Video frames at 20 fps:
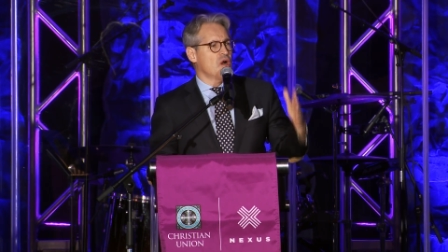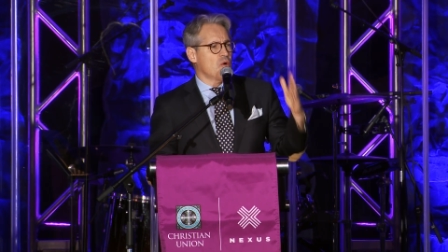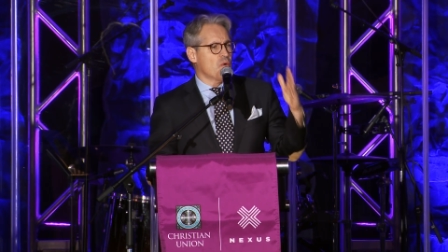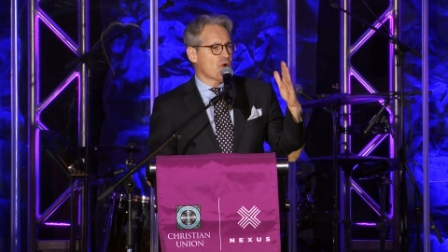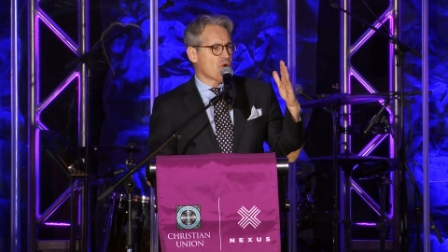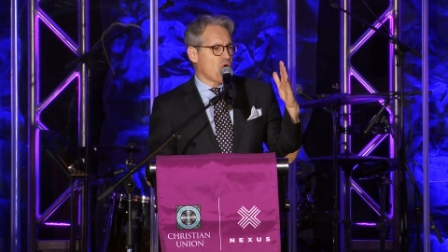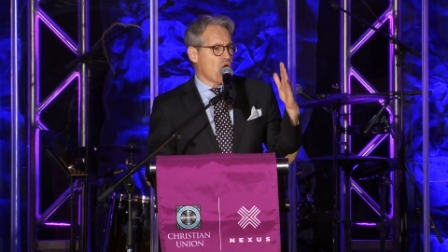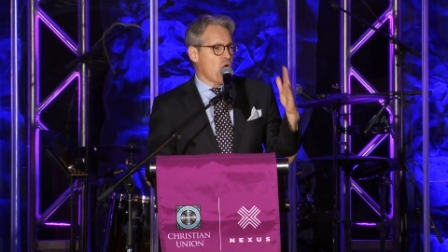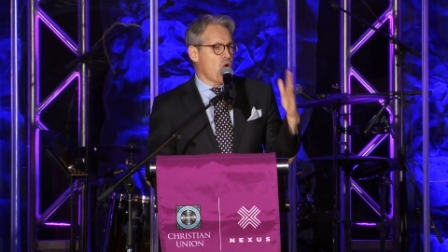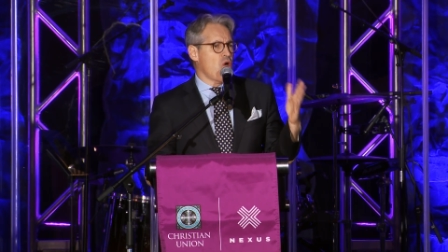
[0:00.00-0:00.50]

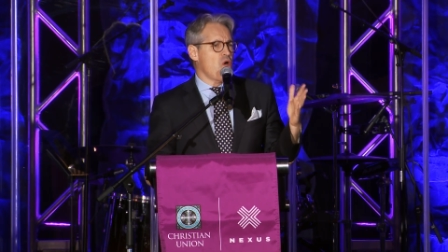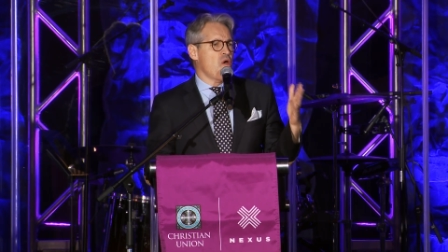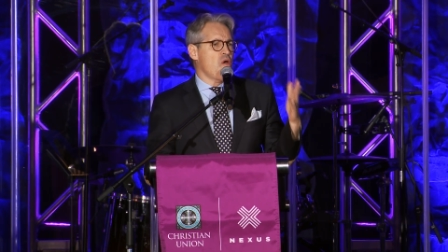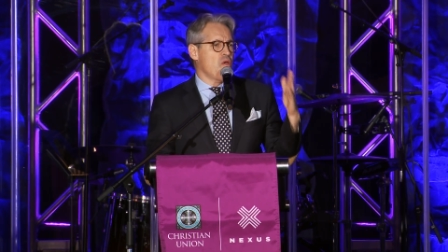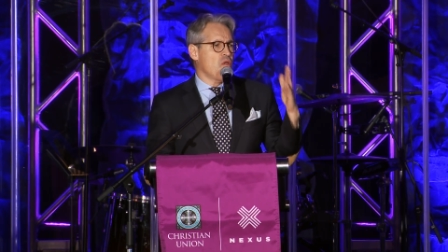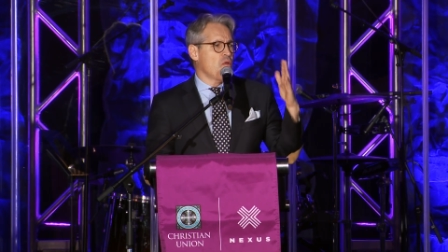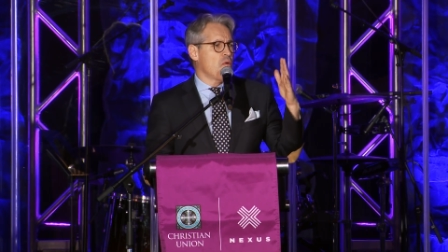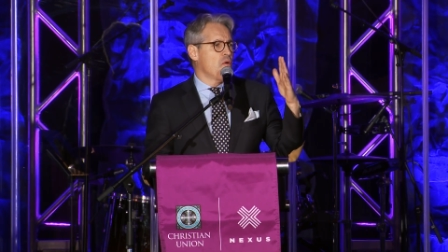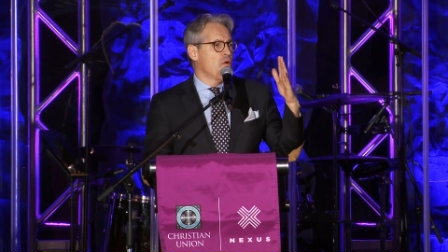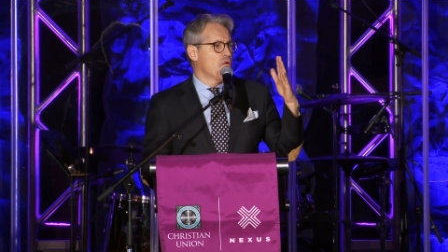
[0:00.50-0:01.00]
We're
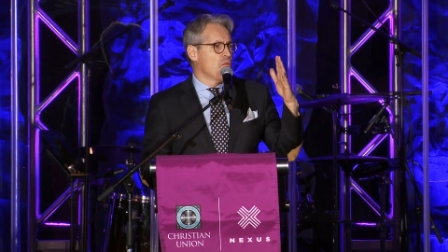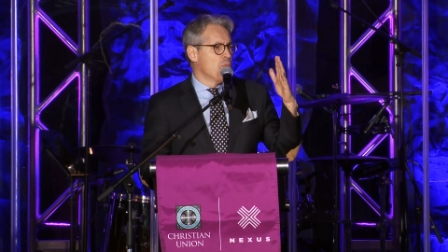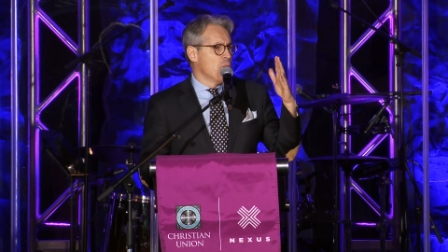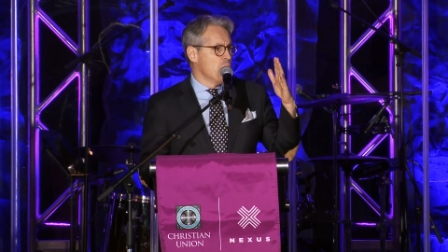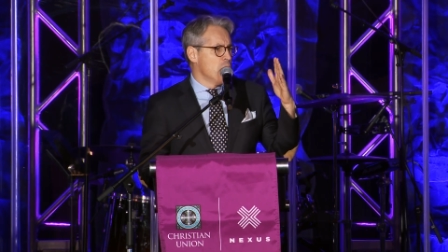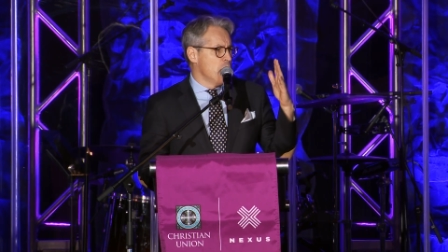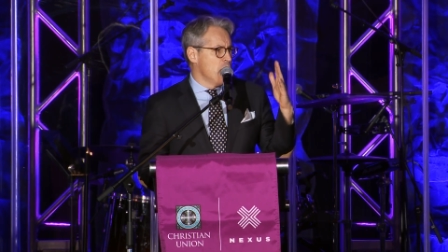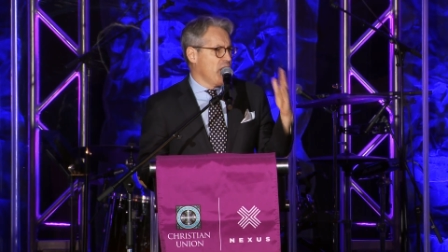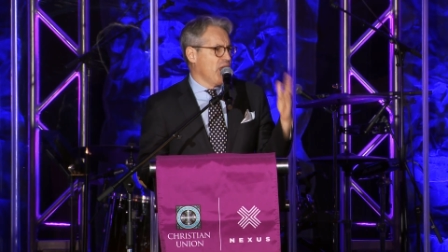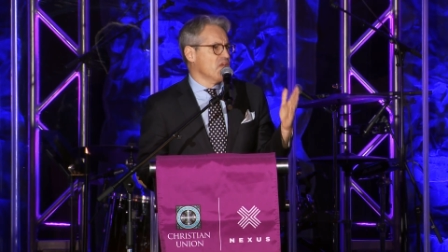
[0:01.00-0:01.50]
all
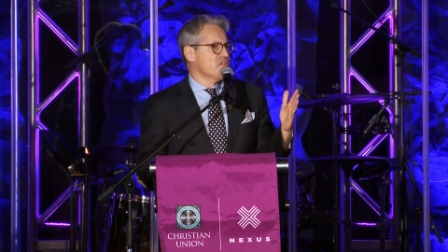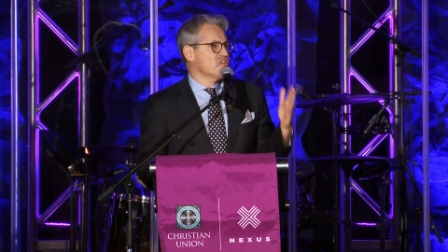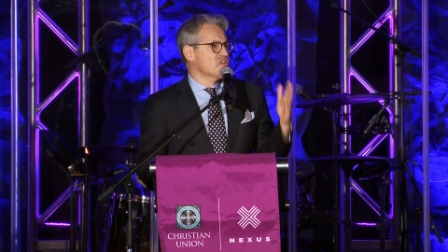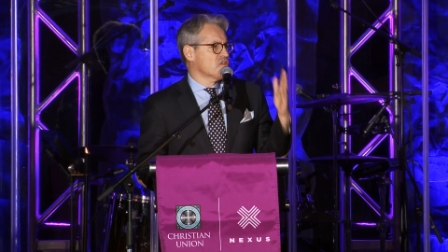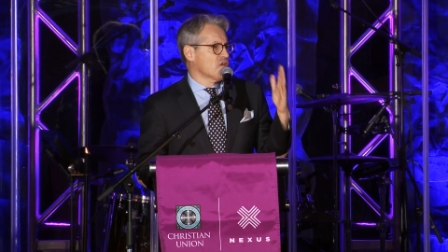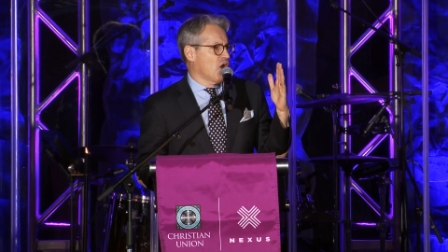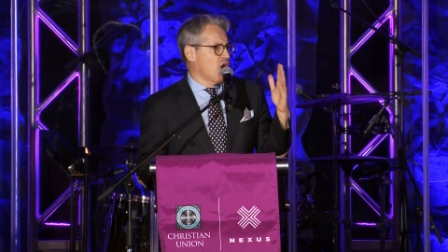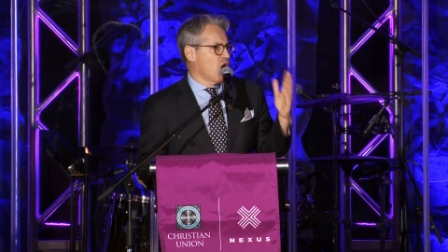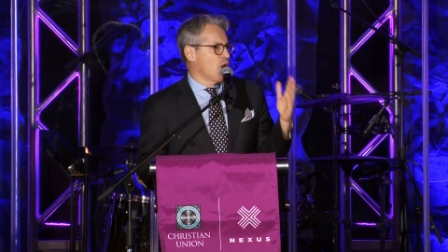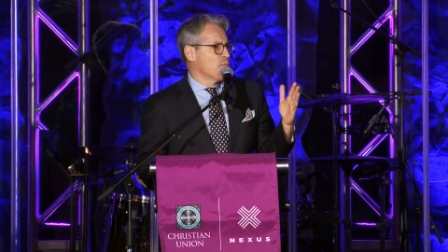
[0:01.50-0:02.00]

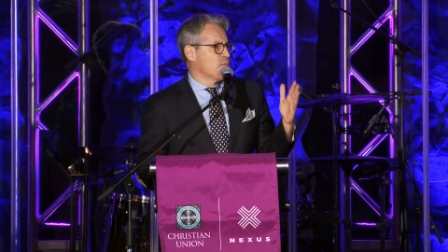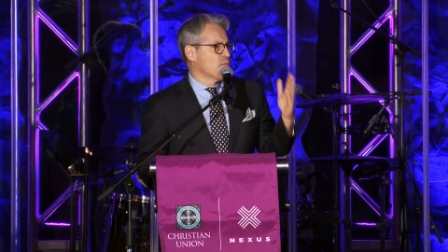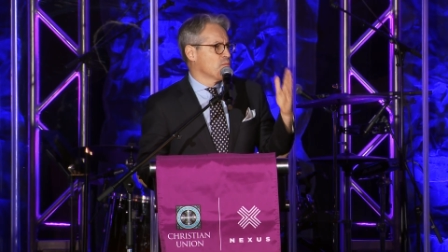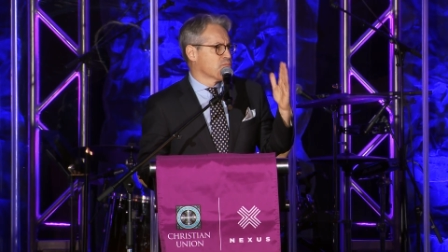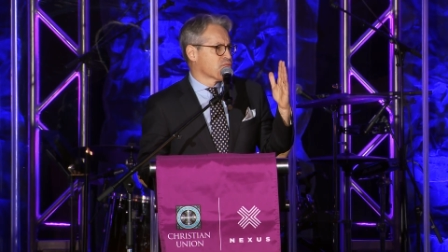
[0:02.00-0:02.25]
messed up,